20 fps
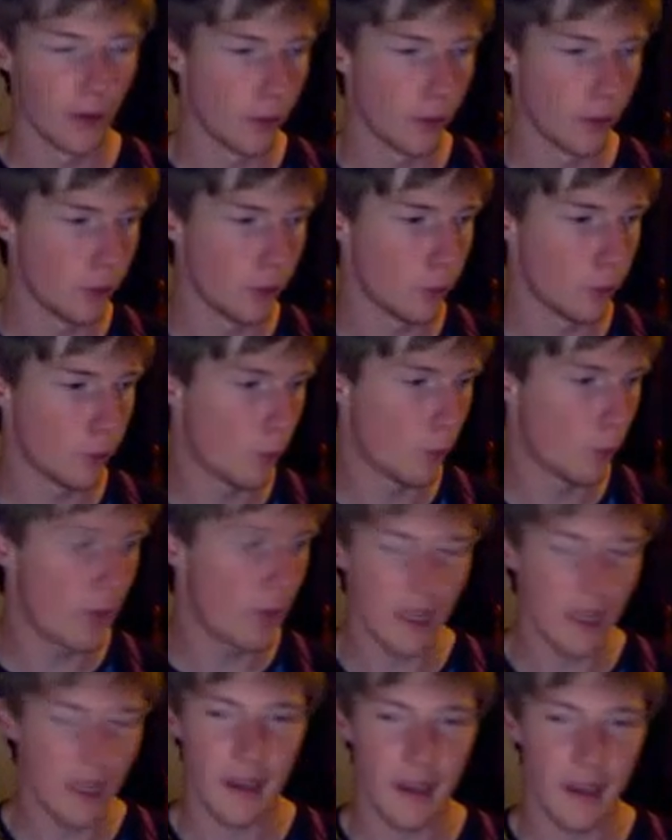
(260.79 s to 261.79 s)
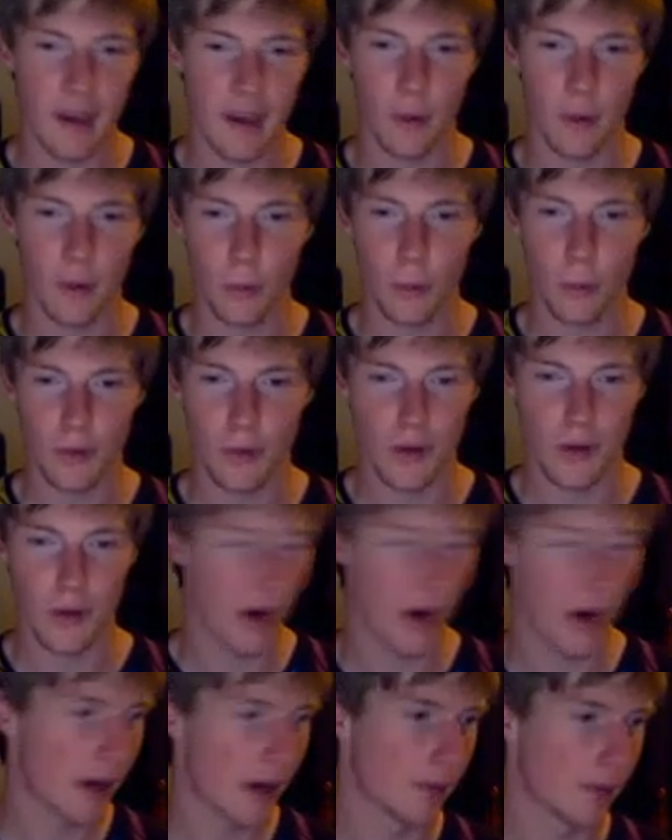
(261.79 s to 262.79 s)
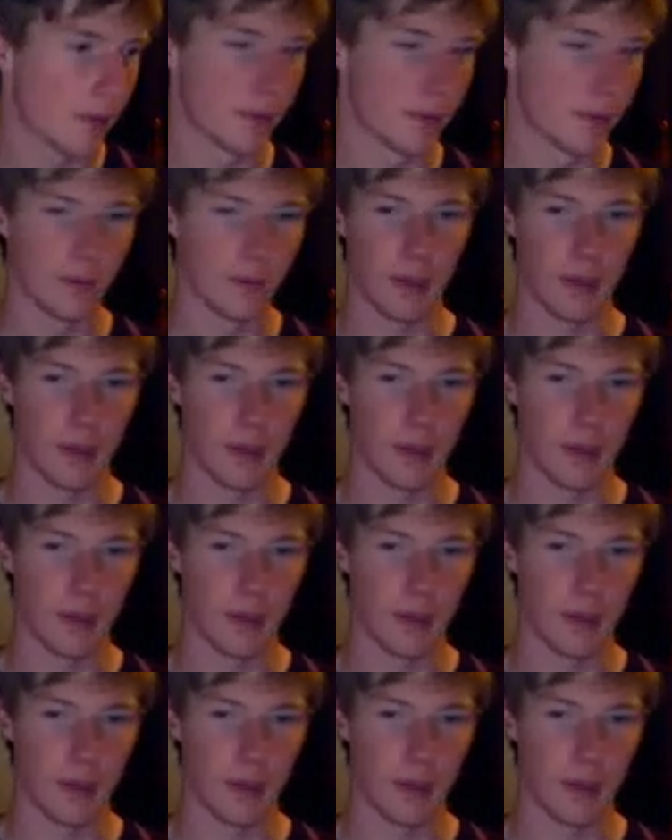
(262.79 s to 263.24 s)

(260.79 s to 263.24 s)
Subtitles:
who will be there all the time,